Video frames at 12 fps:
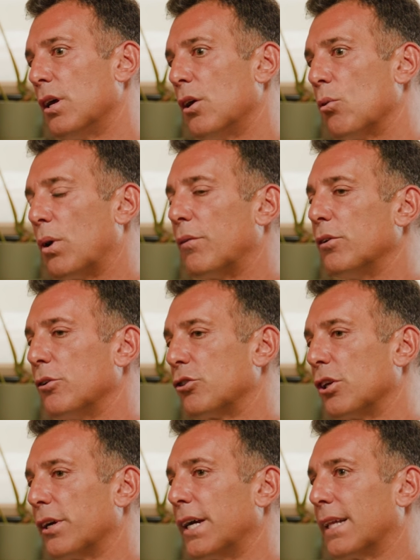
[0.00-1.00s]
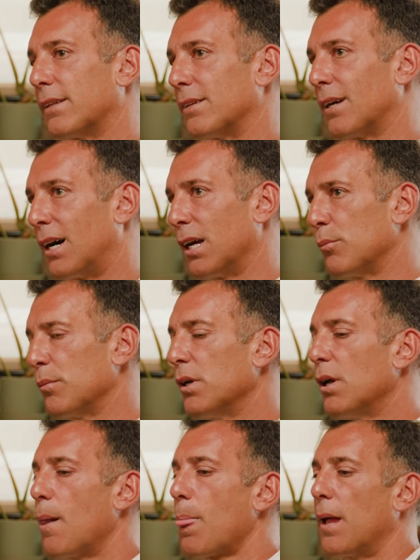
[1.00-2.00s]
revolutionary at the time,
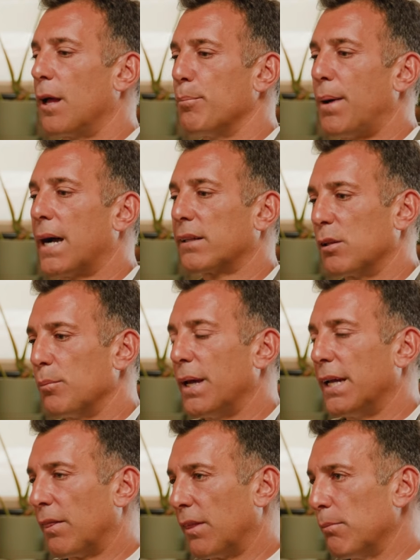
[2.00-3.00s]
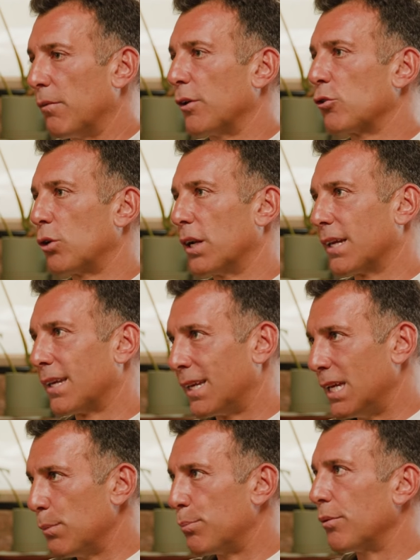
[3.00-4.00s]
and back to the main theme of us trying to
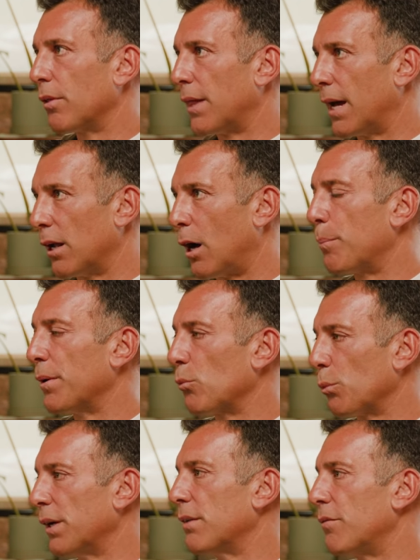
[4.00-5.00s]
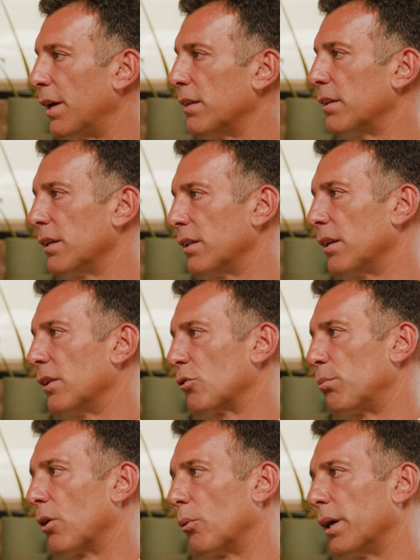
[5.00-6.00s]
keep that up and reinvent it in a
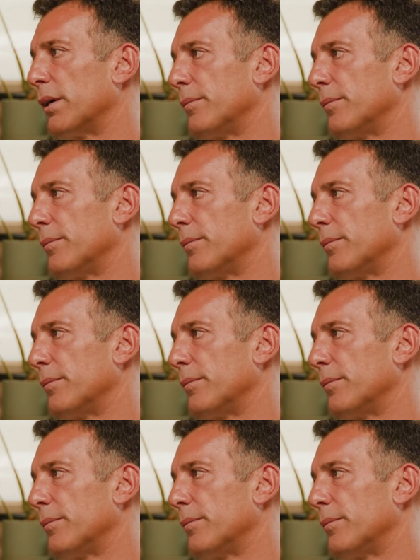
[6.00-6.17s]
smart way.